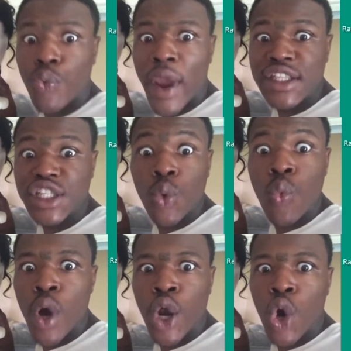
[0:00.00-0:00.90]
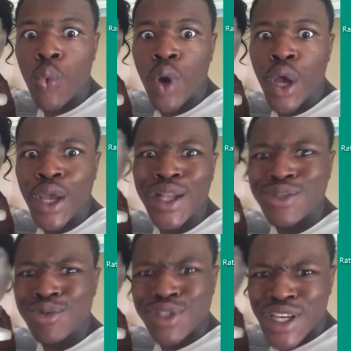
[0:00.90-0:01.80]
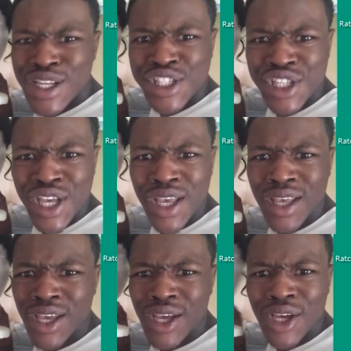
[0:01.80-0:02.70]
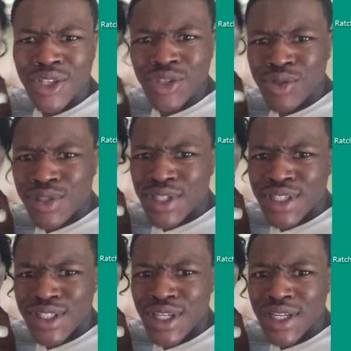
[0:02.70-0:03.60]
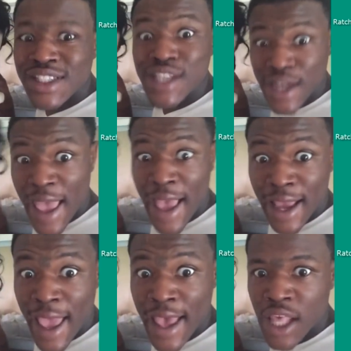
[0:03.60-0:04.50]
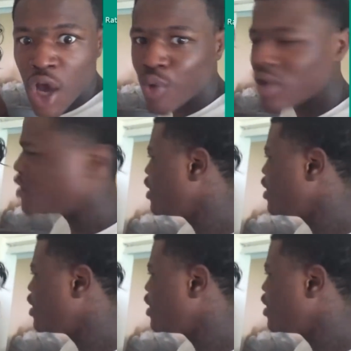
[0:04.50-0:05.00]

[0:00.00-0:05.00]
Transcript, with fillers: Ratchet, one-on-one. You see this shit? Do you see this shit? This is a nagging asshole.